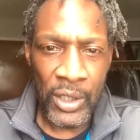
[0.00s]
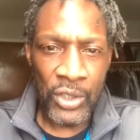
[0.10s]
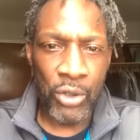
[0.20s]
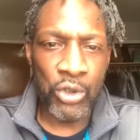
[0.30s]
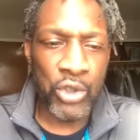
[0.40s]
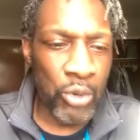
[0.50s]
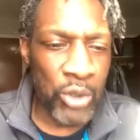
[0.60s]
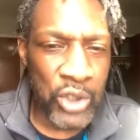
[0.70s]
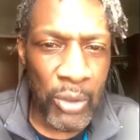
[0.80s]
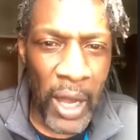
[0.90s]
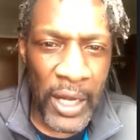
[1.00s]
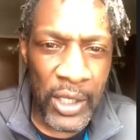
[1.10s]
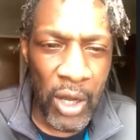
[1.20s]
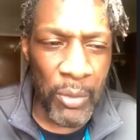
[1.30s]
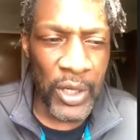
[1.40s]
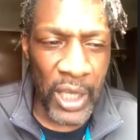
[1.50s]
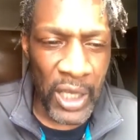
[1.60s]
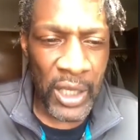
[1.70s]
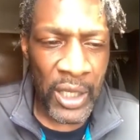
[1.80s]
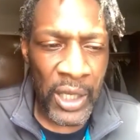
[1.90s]
So as soon as somebody coming in,
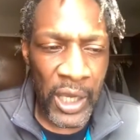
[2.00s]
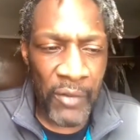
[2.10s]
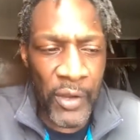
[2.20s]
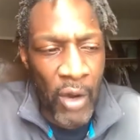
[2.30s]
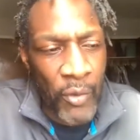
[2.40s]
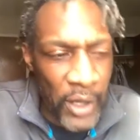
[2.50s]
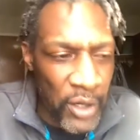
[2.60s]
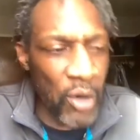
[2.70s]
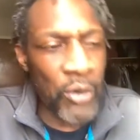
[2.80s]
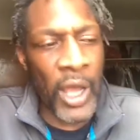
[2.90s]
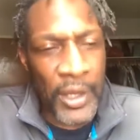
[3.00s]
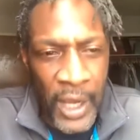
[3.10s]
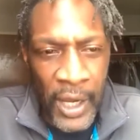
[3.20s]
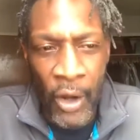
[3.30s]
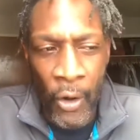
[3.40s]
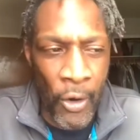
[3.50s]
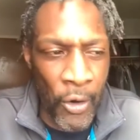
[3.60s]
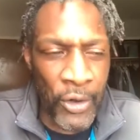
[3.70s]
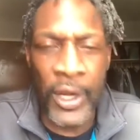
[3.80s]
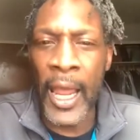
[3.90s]
if they already know that they
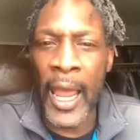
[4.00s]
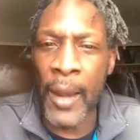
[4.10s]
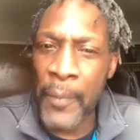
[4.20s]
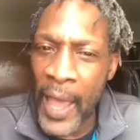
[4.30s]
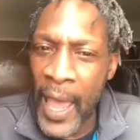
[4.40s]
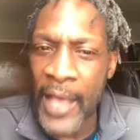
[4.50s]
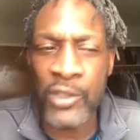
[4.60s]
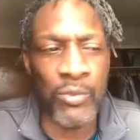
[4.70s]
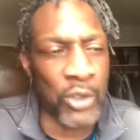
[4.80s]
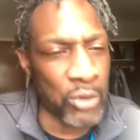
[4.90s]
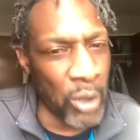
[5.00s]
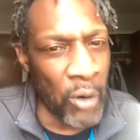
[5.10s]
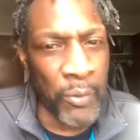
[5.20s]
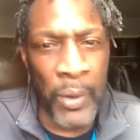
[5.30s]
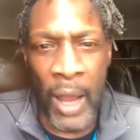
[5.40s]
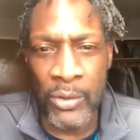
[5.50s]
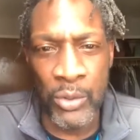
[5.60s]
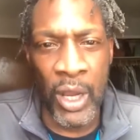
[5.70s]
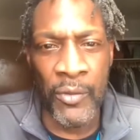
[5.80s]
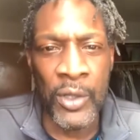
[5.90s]
heard or they had past mental health problems,
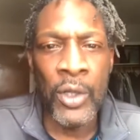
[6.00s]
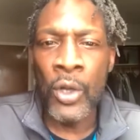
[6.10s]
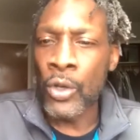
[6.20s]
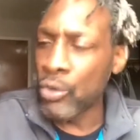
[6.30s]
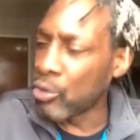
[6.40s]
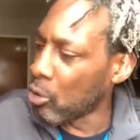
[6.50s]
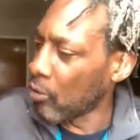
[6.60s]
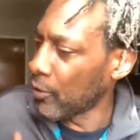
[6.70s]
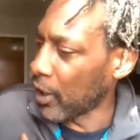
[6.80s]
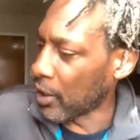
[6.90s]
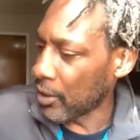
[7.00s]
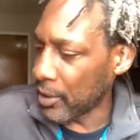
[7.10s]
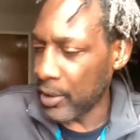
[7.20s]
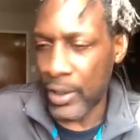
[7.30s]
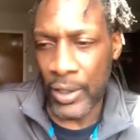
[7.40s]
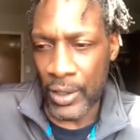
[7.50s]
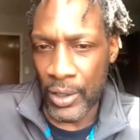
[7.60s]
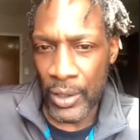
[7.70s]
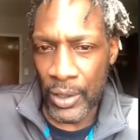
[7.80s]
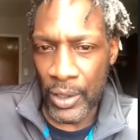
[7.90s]
whatever, you go over there
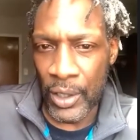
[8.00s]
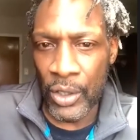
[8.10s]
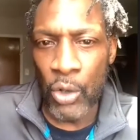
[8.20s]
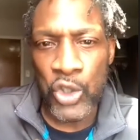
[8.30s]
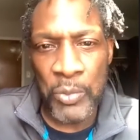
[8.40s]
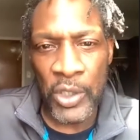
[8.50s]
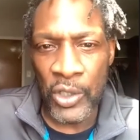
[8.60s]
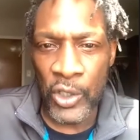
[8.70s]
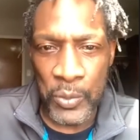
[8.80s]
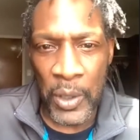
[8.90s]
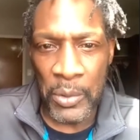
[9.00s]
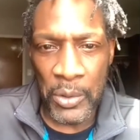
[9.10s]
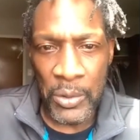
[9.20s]
and go speak to these people.